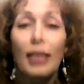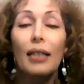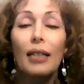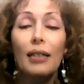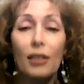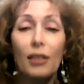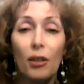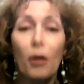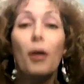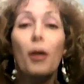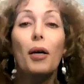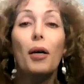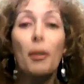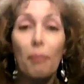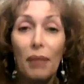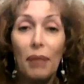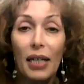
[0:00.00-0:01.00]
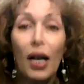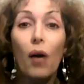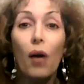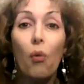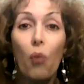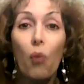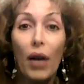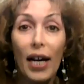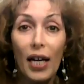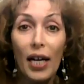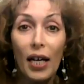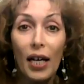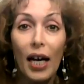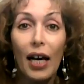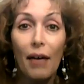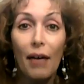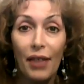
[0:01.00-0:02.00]
So be aware
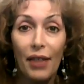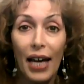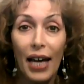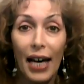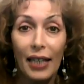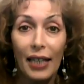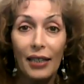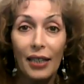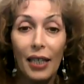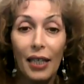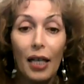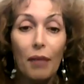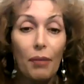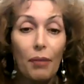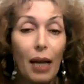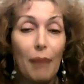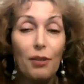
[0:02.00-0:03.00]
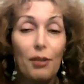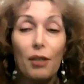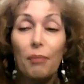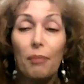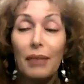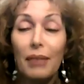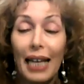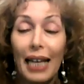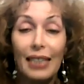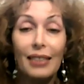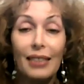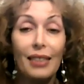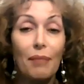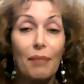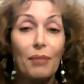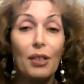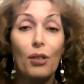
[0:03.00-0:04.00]
of that. Perhaps you're planning
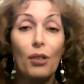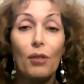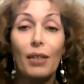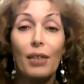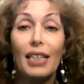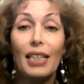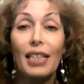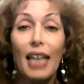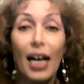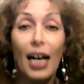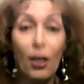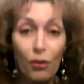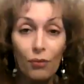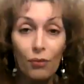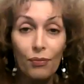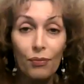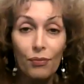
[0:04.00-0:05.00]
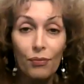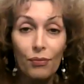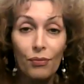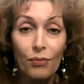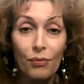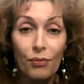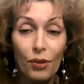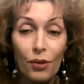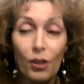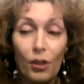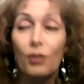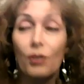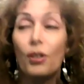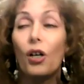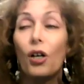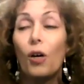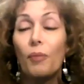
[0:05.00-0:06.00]
something already now, or
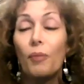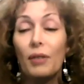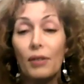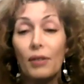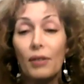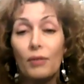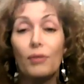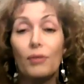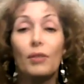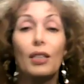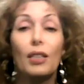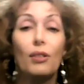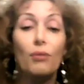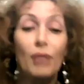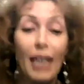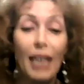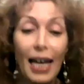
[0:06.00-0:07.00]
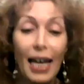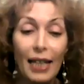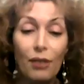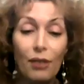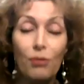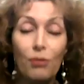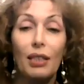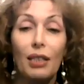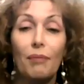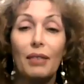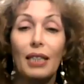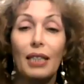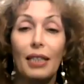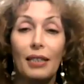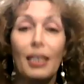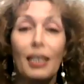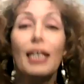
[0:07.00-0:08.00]
you're hoping that you can do something
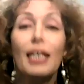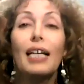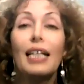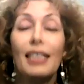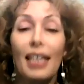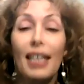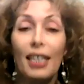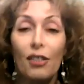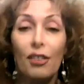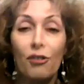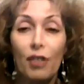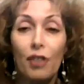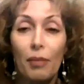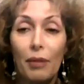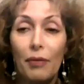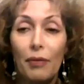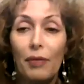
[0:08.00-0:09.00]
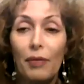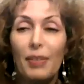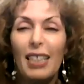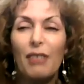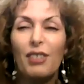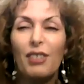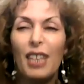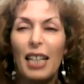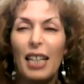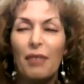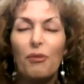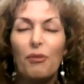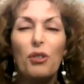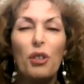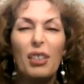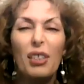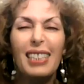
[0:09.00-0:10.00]
like take a trip, even if it's outside of
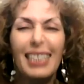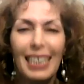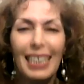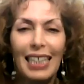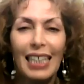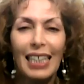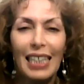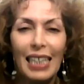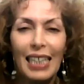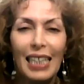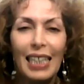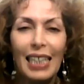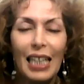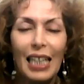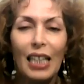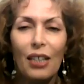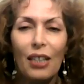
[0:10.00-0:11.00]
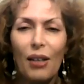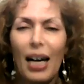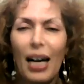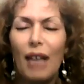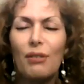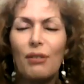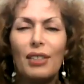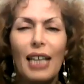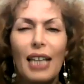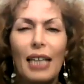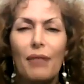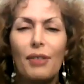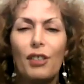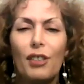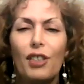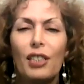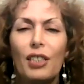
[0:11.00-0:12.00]
New York City, you know, outside of
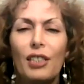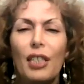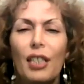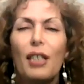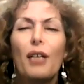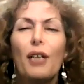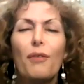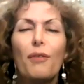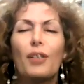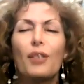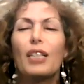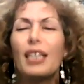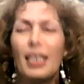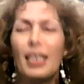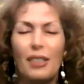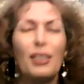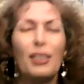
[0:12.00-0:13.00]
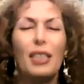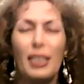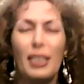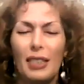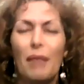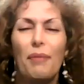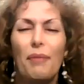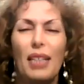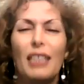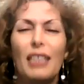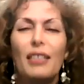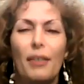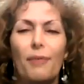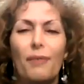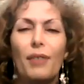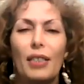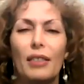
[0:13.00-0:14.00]
here, just for something
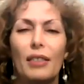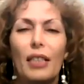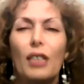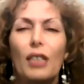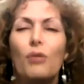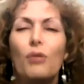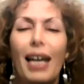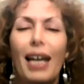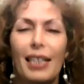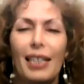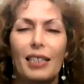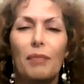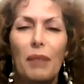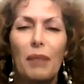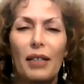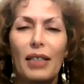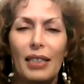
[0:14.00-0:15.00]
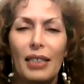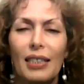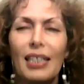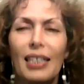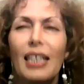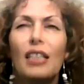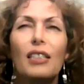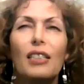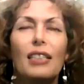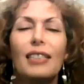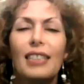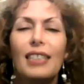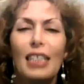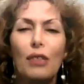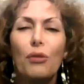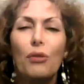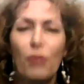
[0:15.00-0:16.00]
different, a new experience, to
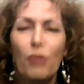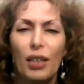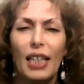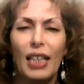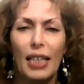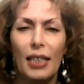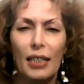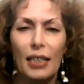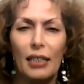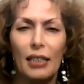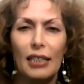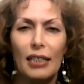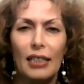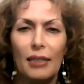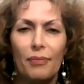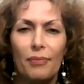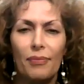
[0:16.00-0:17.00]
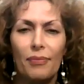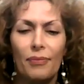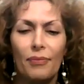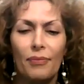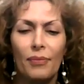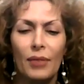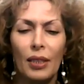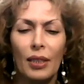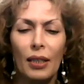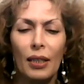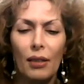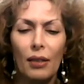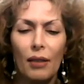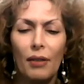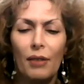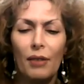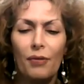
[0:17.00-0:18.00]
see new things.
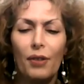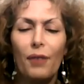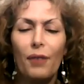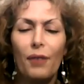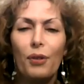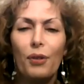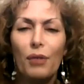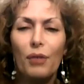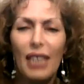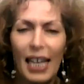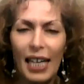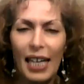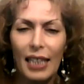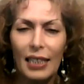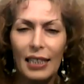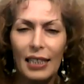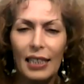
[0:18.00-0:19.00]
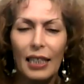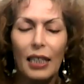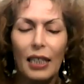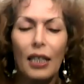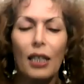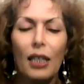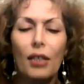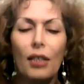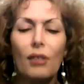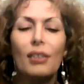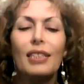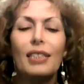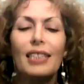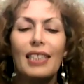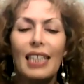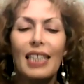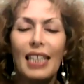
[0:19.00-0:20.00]
It is for a few days. You'll
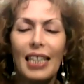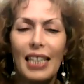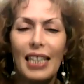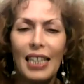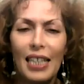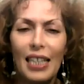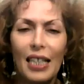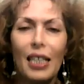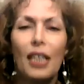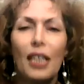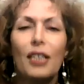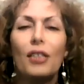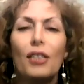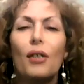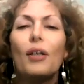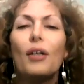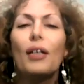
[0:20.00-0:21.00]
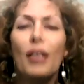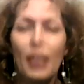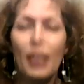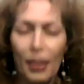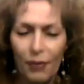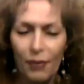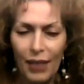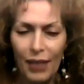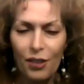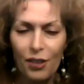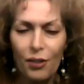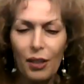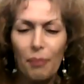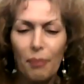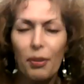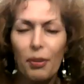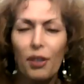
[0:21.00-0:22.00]
see, if that's
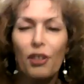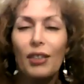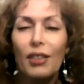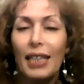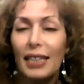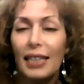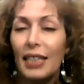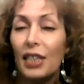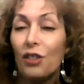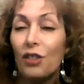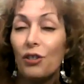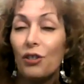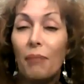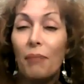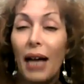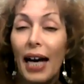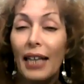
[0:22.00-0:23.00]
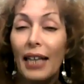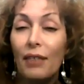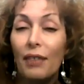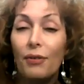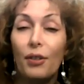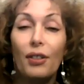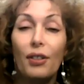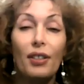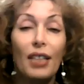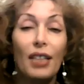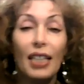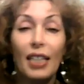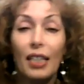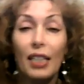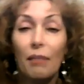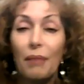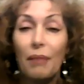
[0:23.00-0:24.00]
already percolating in your mind, if you're
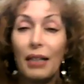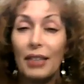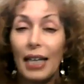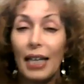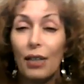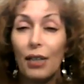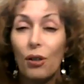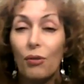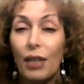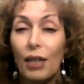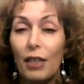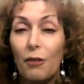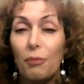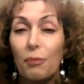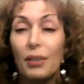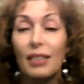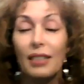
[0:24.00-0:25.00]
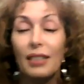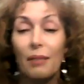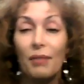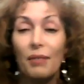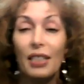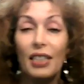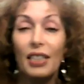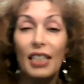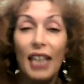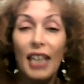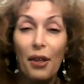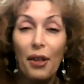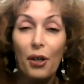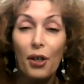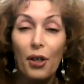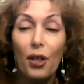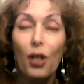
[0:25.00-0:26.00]
thinking about that already, you're putting something
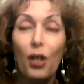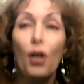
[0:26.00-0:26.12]
together,